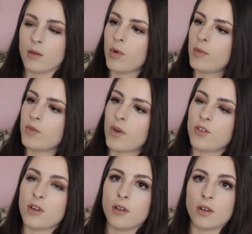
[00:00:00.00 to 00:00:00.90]
I probably
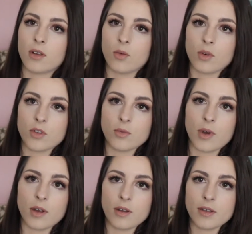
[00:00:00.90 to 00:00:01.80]
swatched it in like the worst
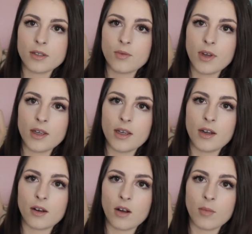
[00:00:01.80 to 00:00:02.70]
spot. It's right
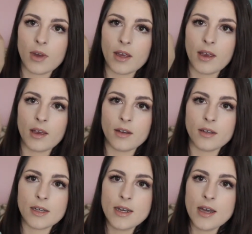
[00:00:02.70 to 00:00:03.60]
here on my
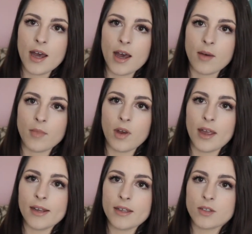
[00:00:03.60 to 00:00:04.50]
hand.
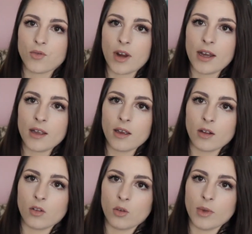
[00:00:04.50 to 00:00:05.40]
It is raining
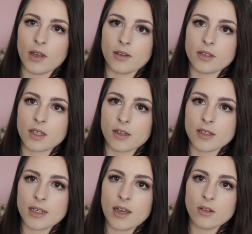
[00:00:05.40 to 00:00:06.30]
and gloomy and
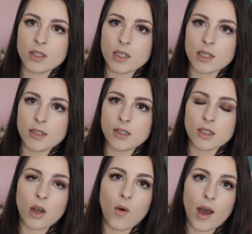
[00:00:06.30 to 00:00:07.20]
disgusting outside,
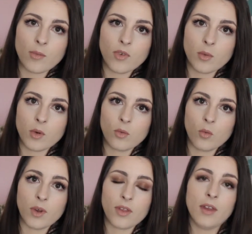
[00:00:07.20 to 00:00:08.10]
so I'm filming
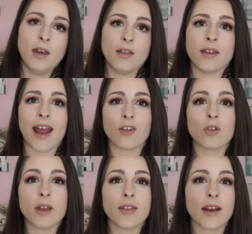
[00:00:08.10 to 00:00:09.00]
with the
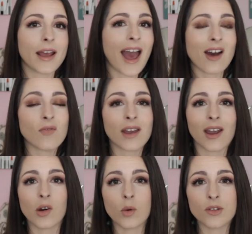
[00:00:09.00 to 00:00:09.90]
natural light that I have, like
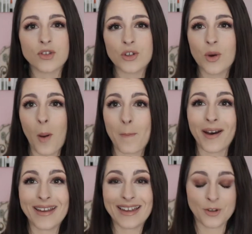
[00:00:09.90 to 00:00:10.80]
I always do,
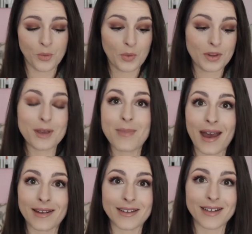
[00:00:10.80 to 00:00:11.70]
but it's really
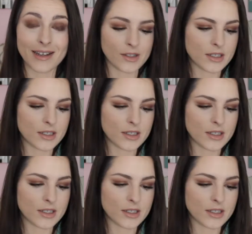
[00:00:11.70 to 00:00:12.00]
bad today.